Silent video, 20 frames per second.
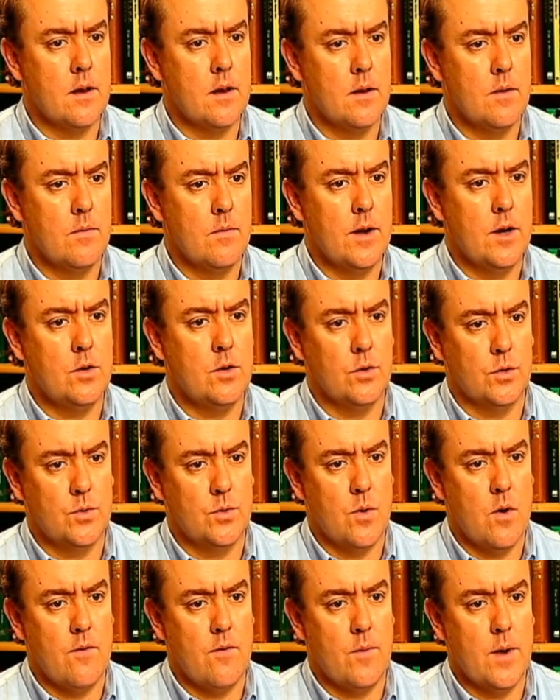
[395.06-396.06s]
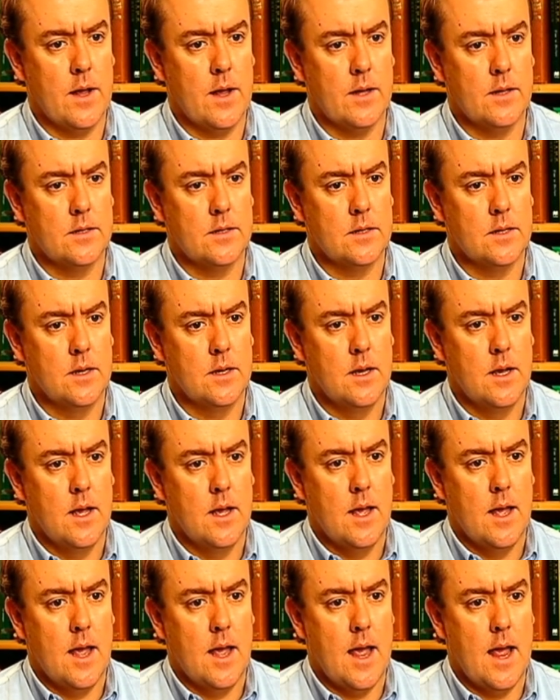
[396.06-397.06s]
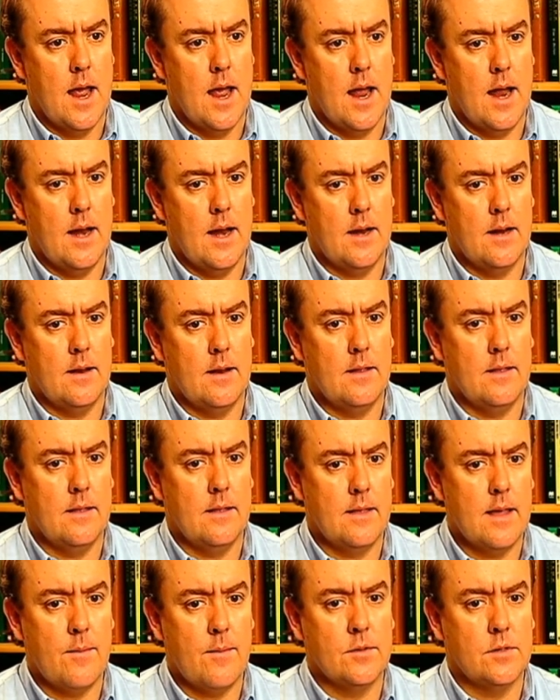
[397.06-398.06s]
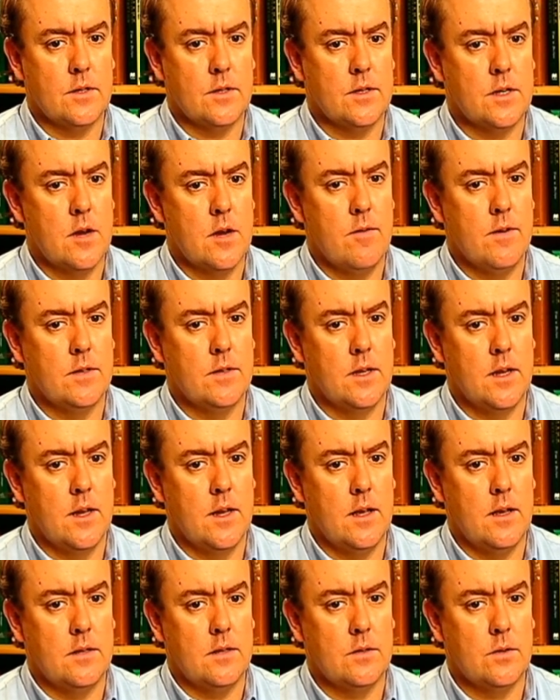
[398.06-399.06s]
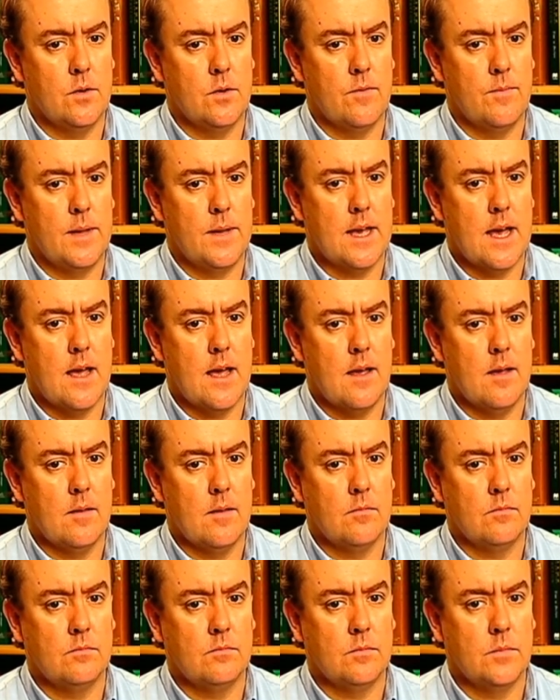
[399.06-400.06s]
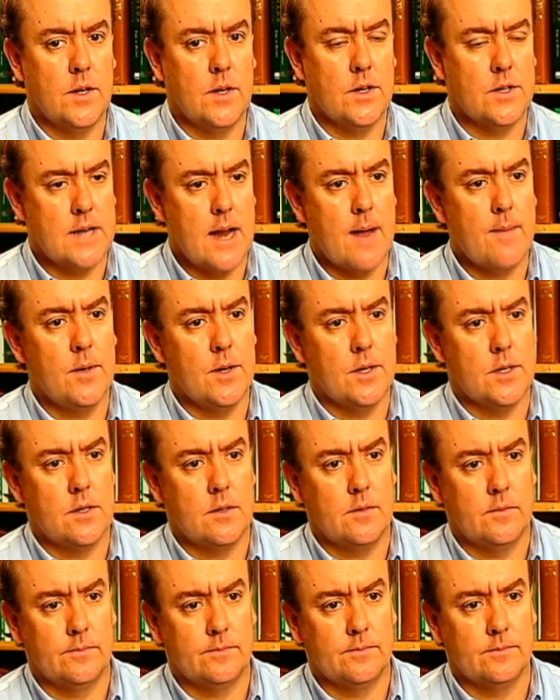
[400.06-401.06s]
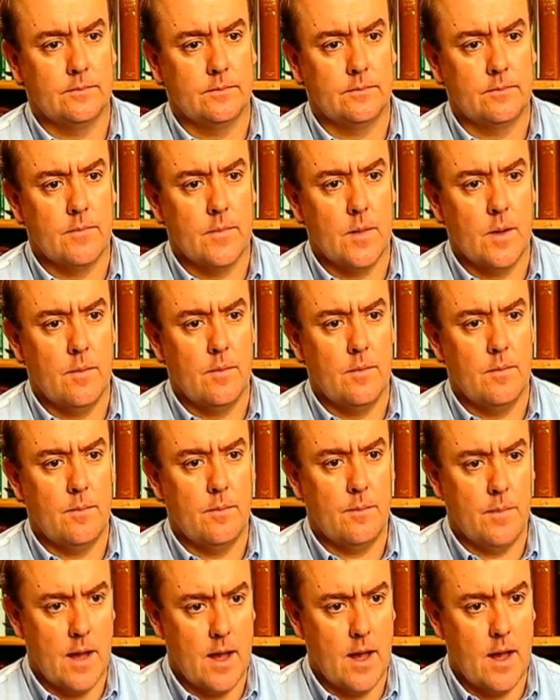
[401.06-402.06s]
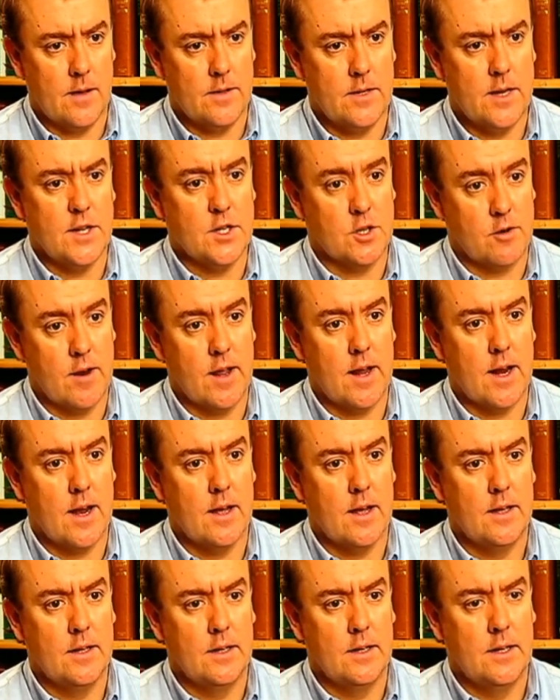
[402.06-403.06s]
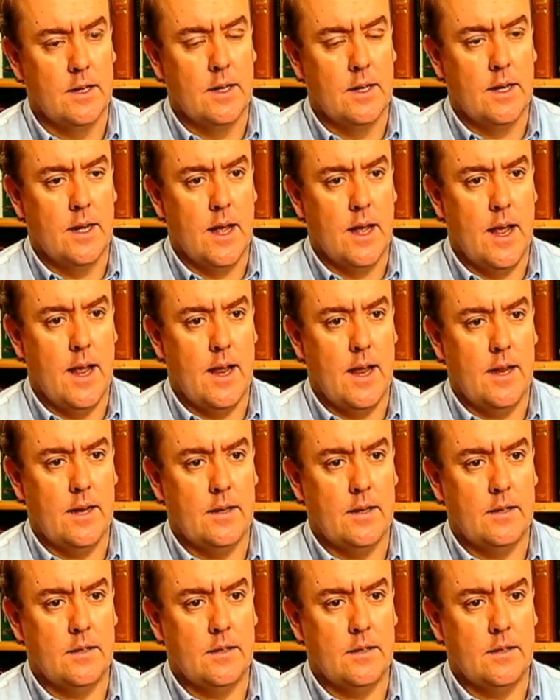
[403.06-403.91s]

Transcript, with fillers: when he took 12 wickets. And that was the series that he sort of became an established uh, test cricketer. And